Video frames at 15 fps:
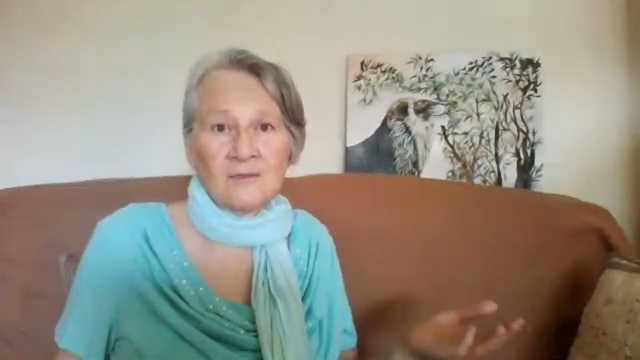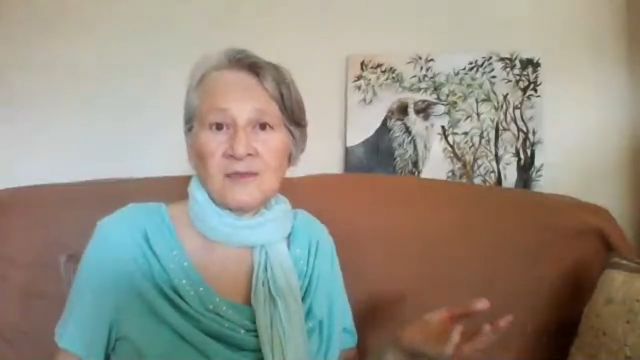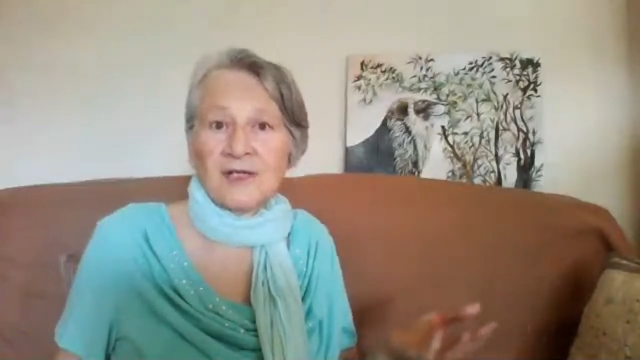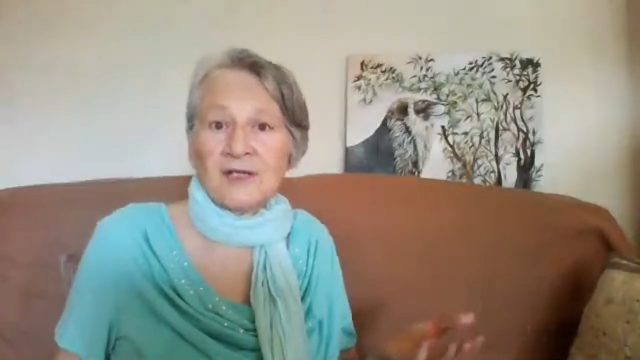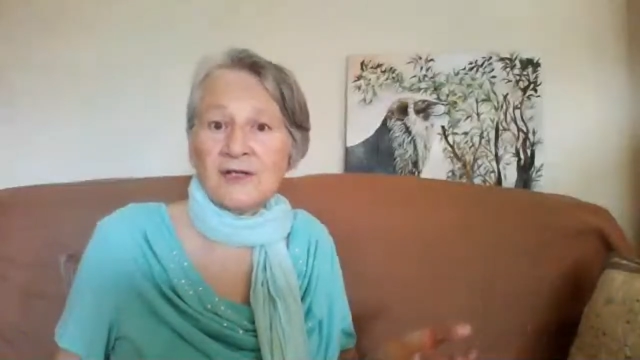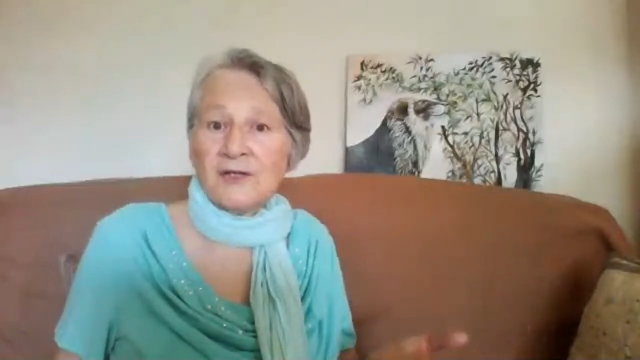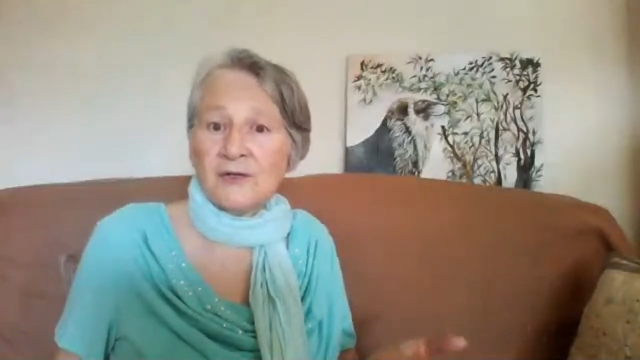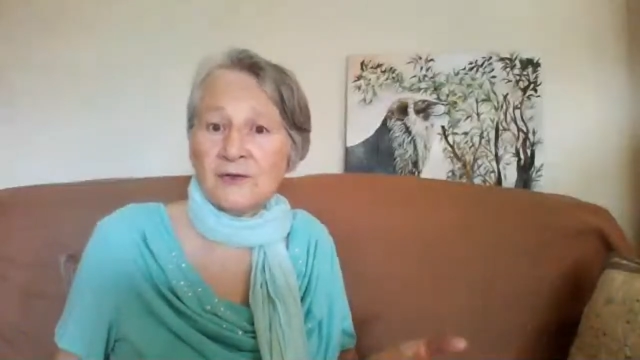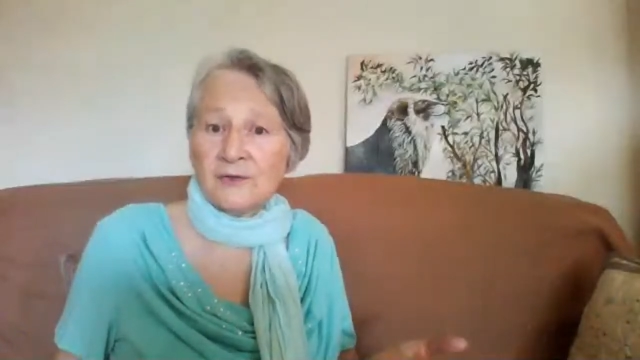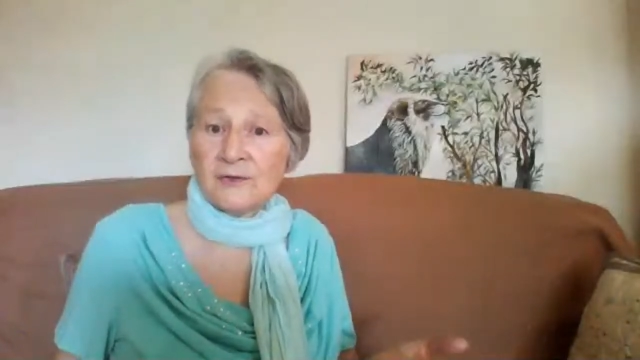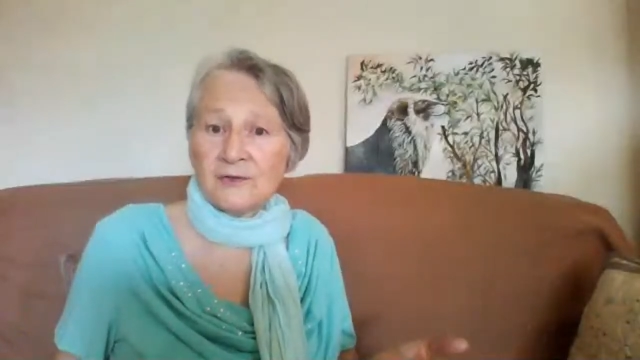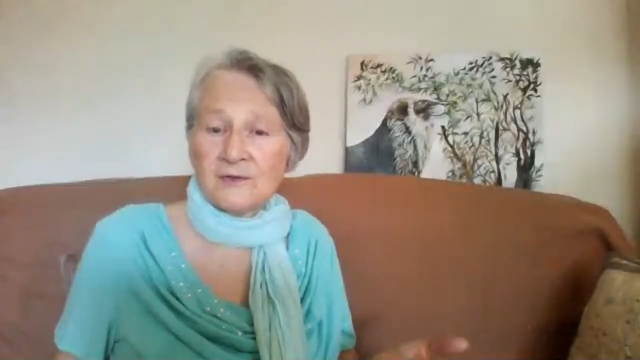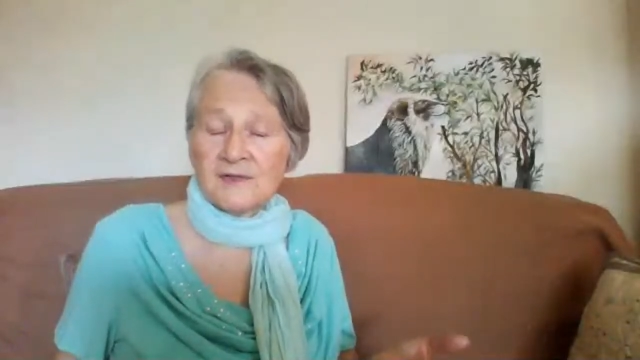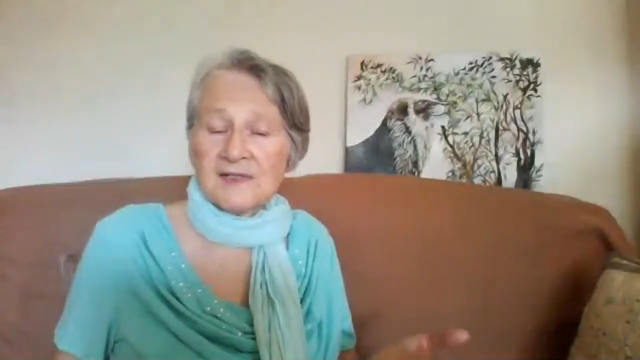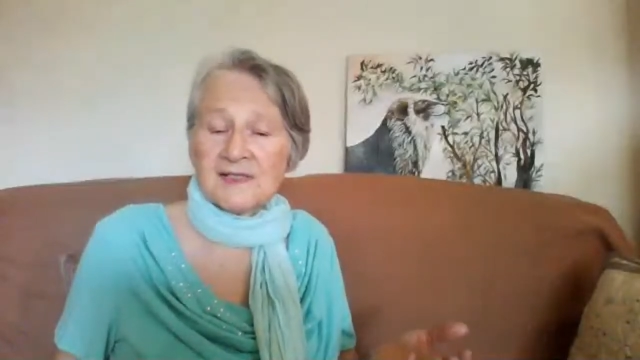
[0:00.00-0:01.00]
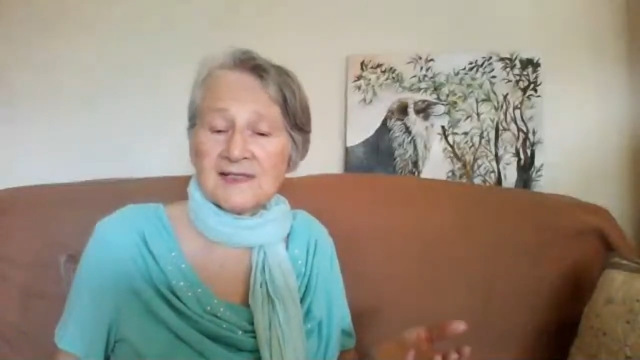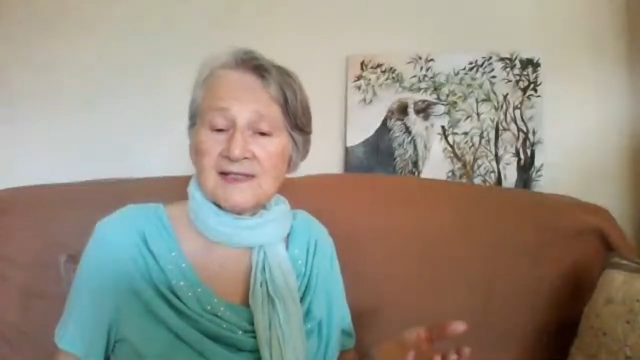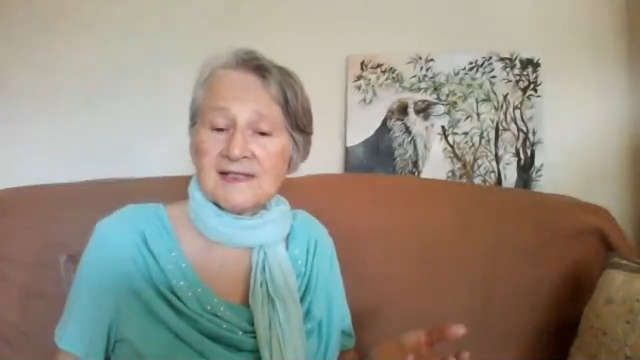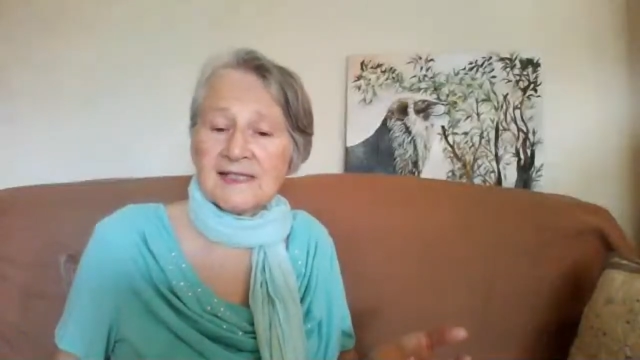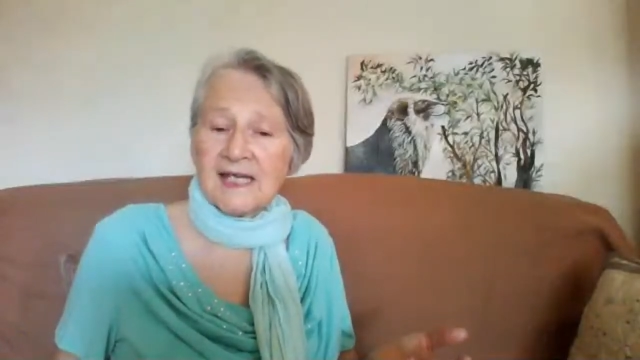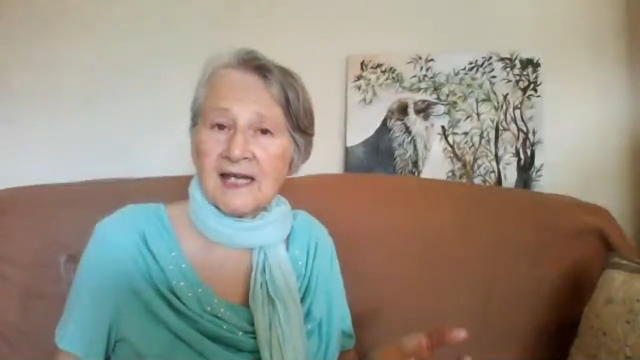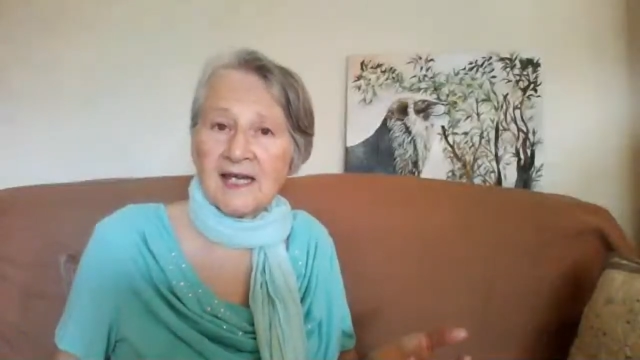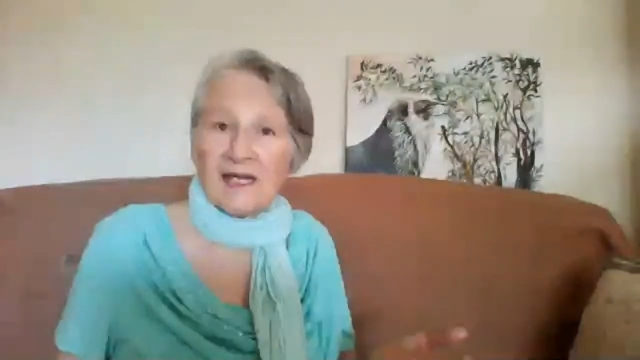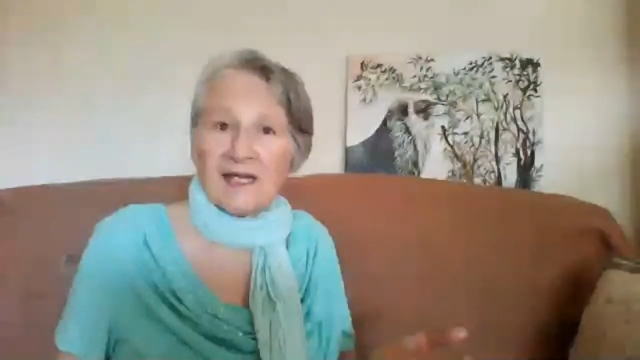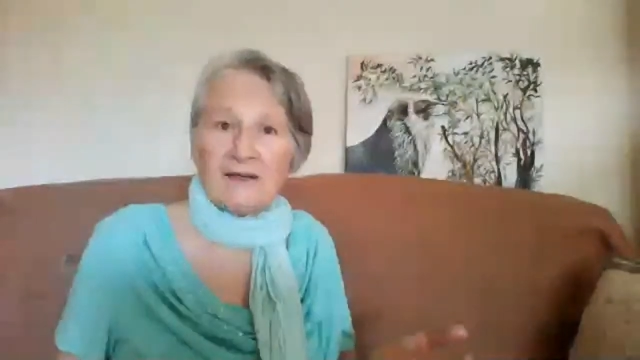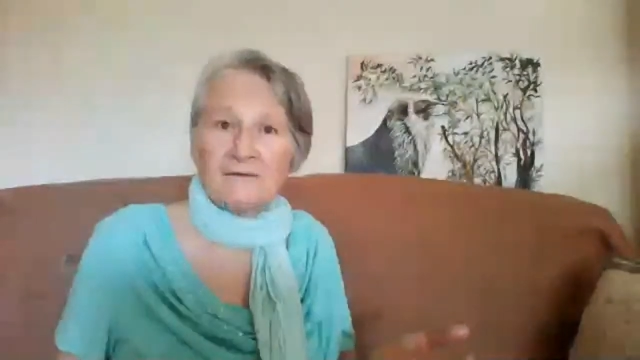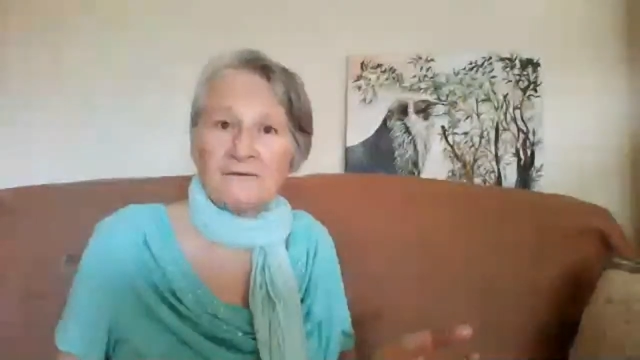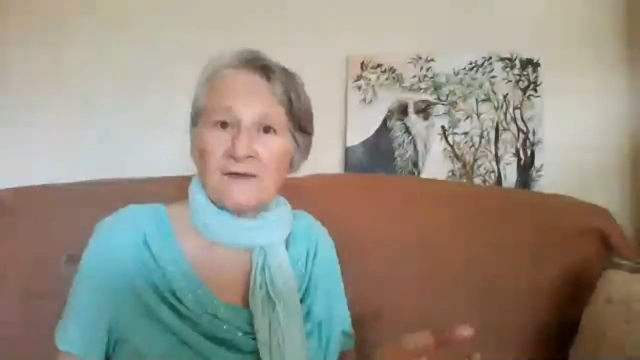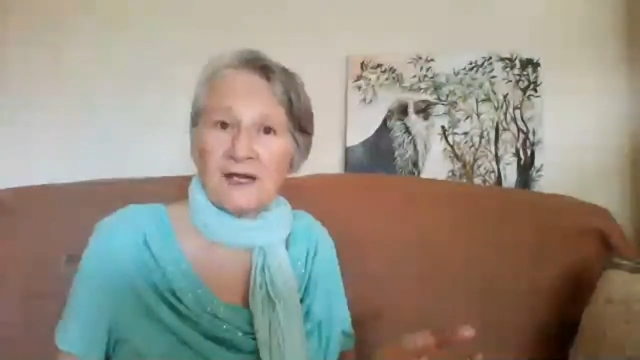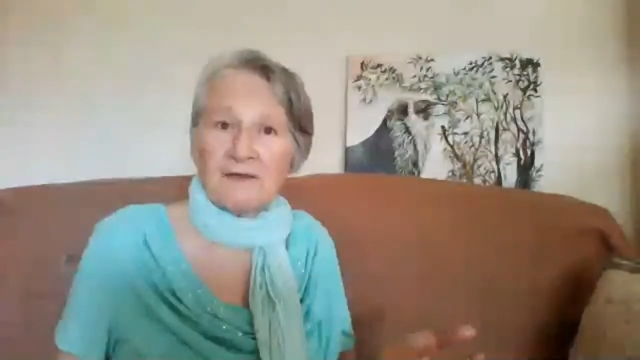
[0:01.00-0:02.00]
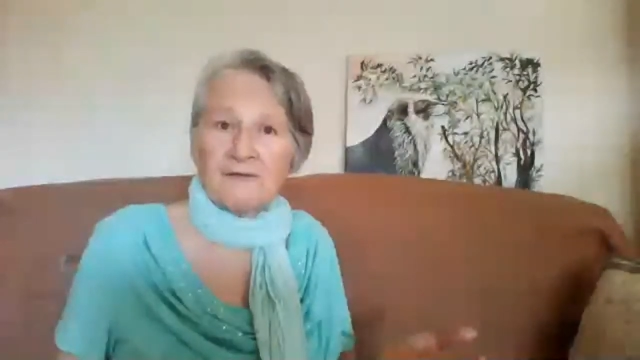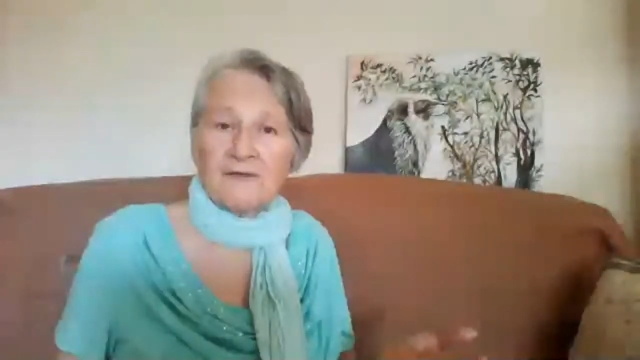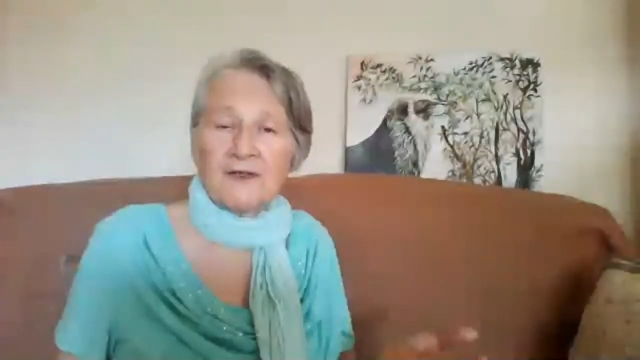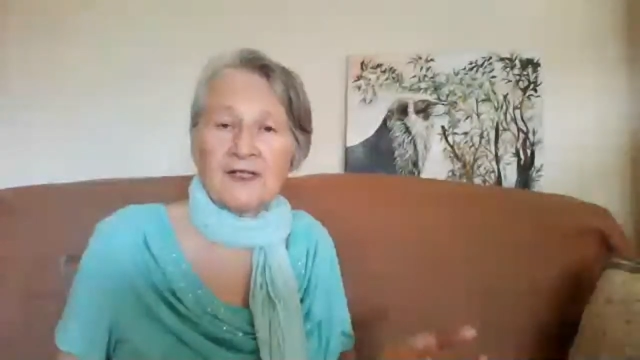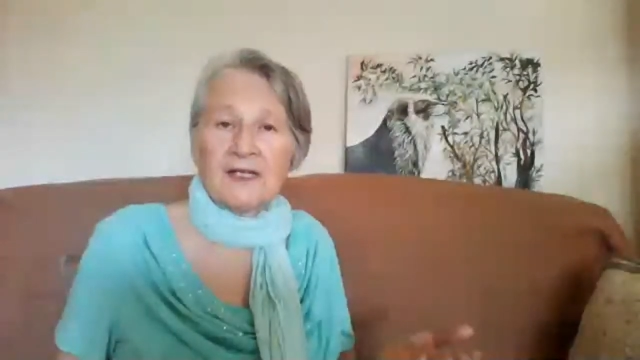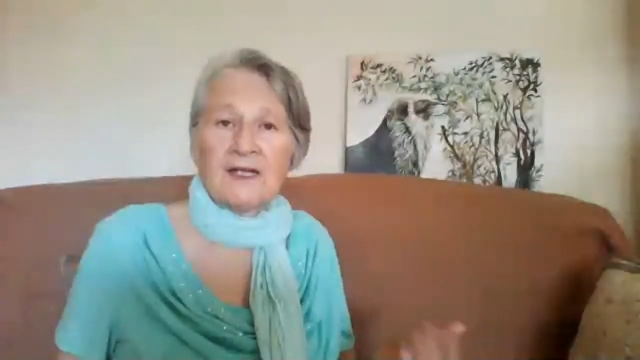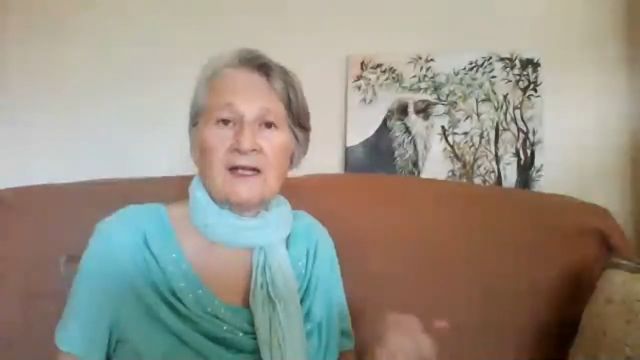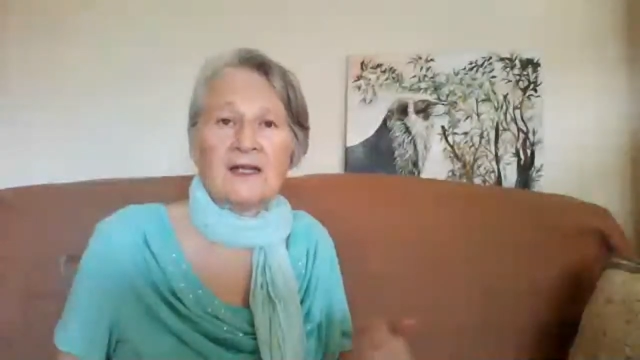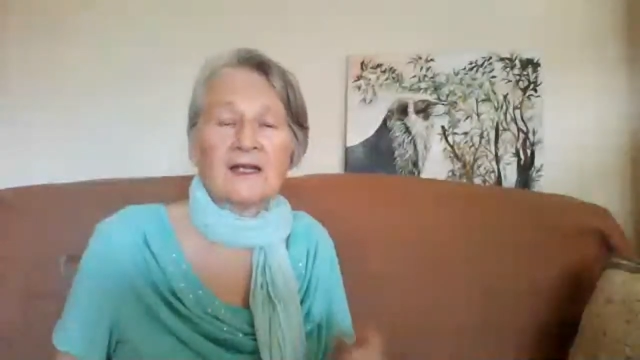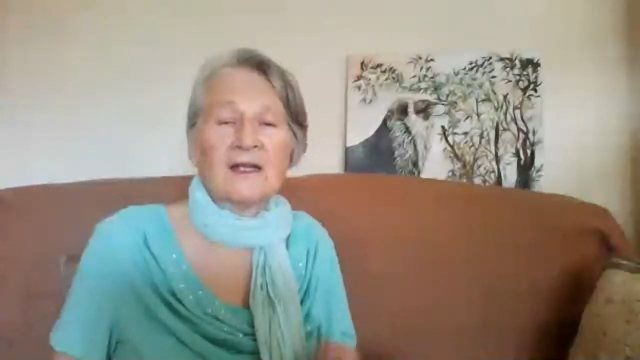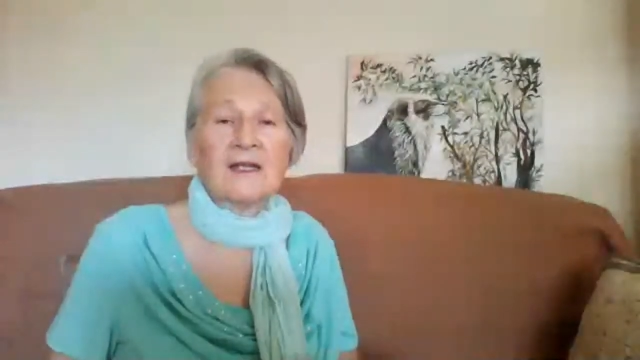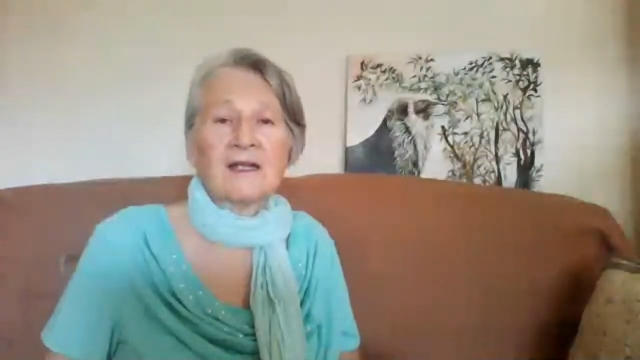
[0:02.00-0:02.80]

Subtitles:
But you stayed faithfully,